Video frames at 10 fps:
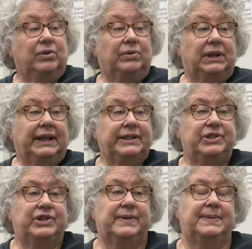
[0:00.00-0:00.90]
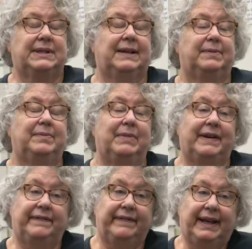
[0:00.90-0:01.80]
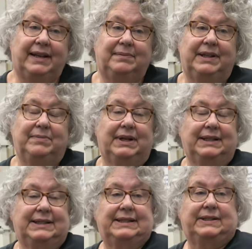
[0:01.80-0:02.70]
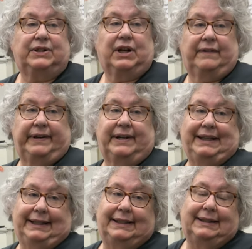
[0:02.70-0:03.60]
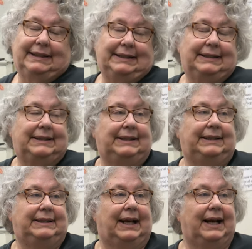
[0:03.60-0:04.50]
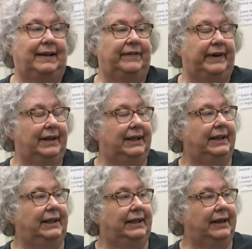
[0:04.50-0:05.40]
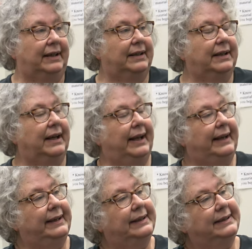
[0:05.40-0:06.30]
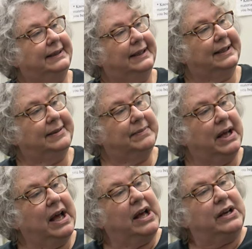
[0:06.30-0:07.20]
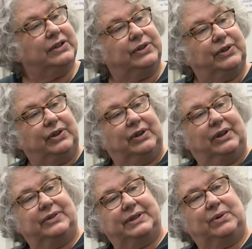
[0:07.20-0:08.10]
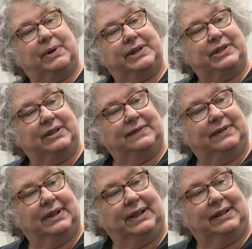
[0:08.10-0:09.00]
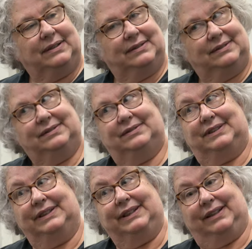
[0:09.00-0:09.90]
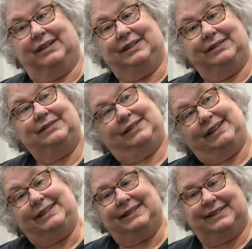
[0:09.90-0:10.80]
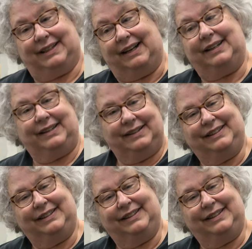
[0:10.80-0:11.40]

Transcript: relationships like in my family my sister got very ill she died fairly young and um, so you there's a question of like really art against dying